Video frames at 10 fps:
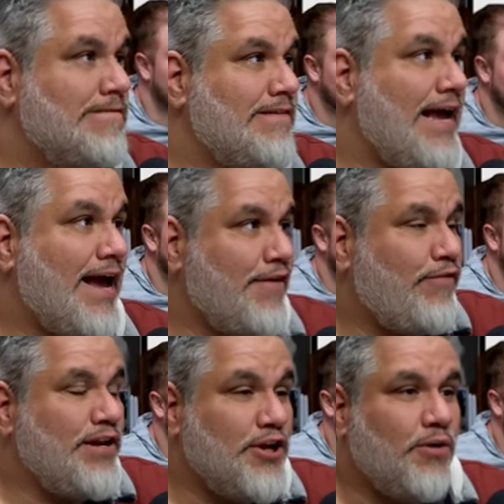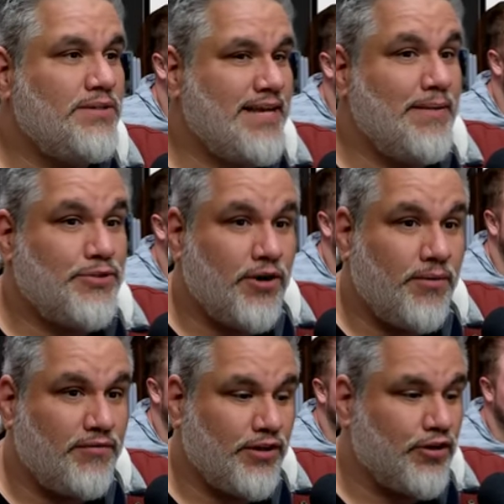Yeah, if we knew it was game two, I would
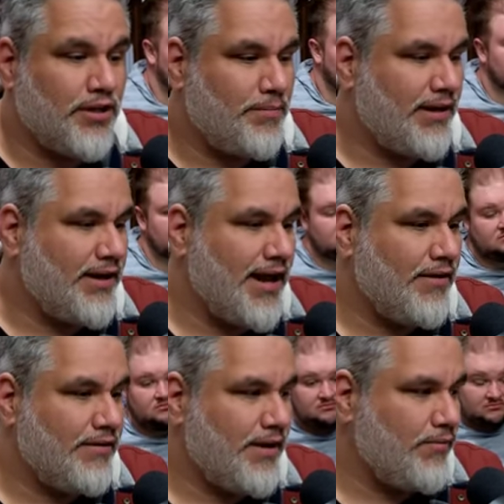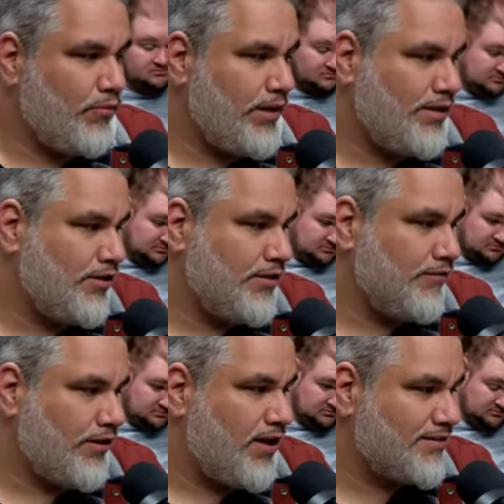have literally played it out and we couldn't have
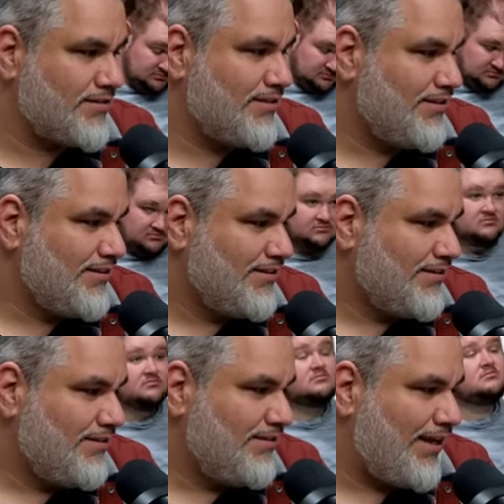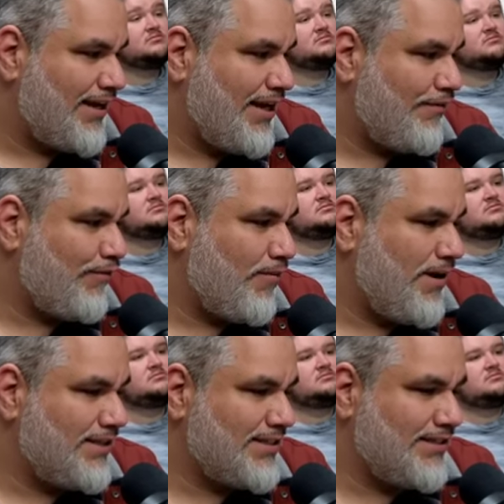lost. Like, he had four
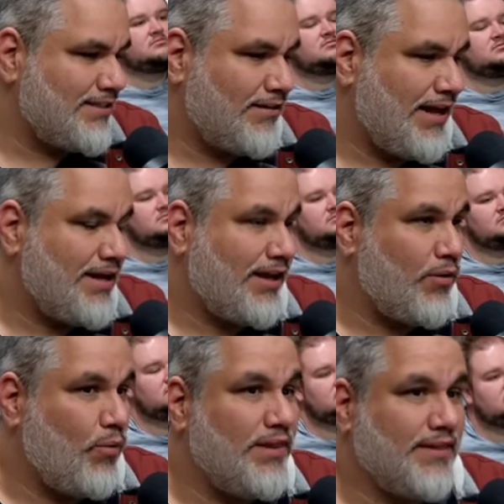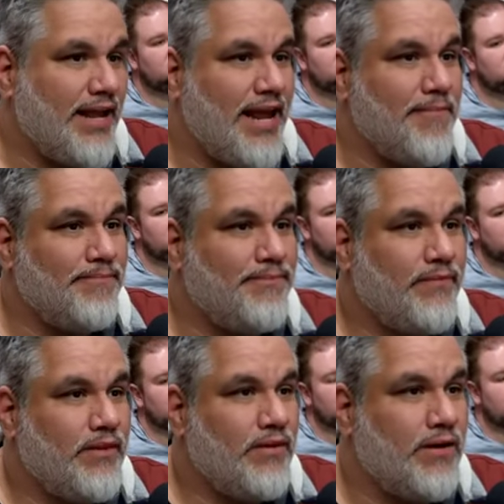minutes and he still had to, like, win the game.
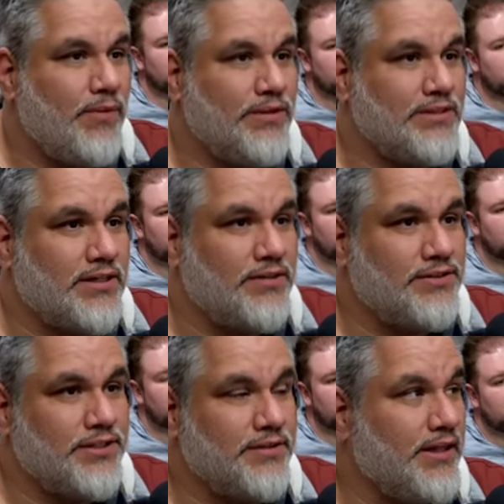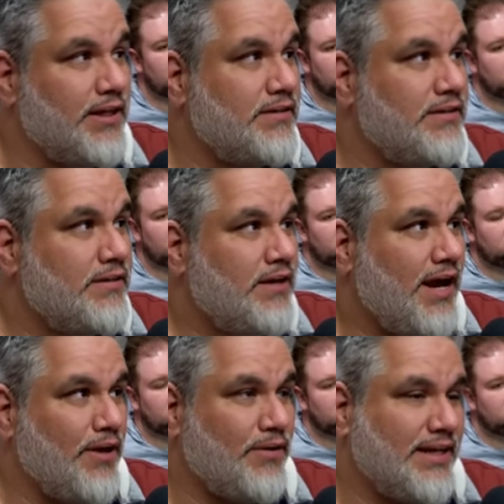And he wasn't close to doing that.
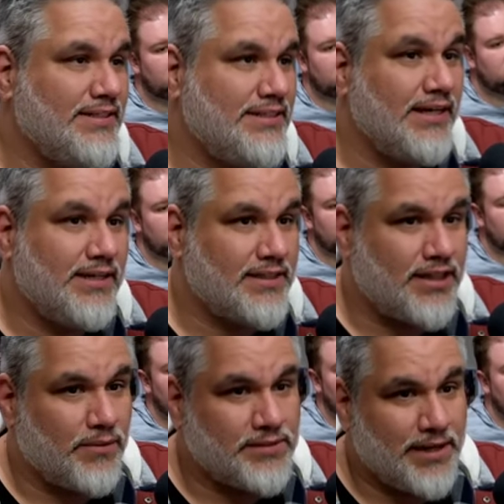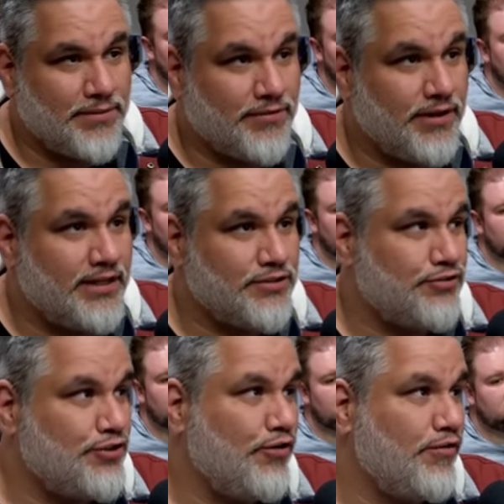I only conceded because I thought it was game three, because there's
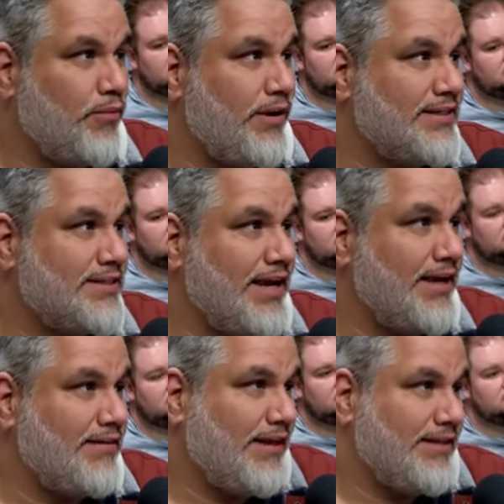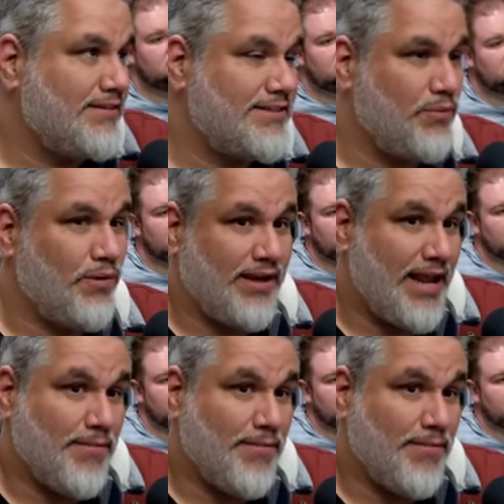no real way to say, like, to see what game